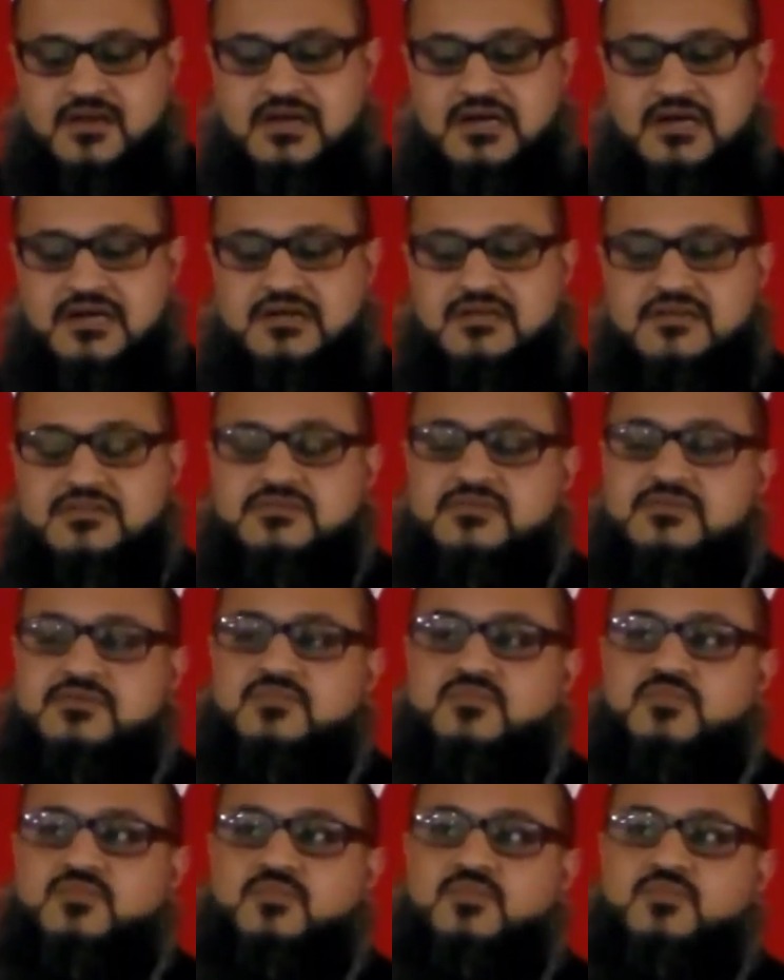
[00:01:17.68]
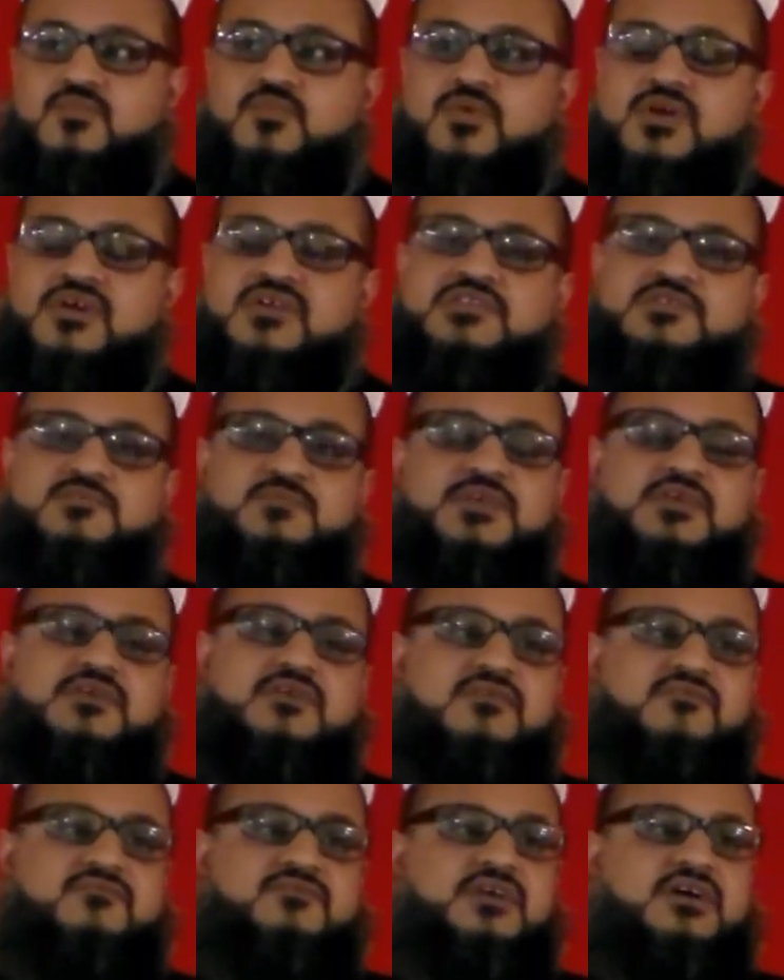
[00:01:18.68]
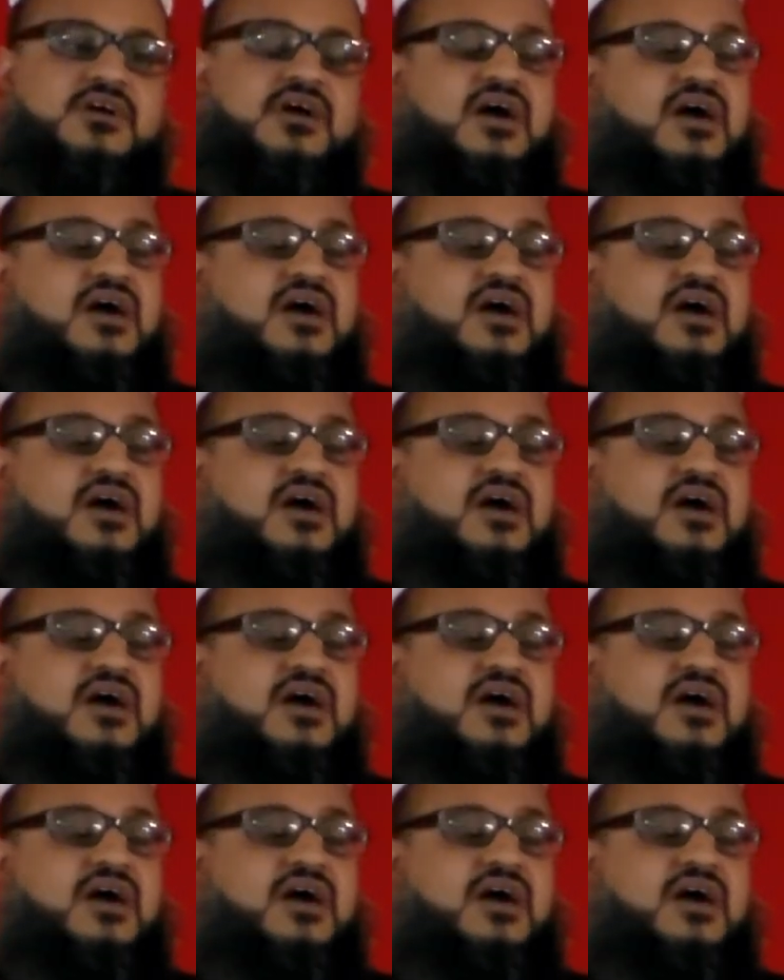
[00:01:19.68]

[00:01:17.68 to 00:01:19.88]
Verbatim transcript: we're going to speak of the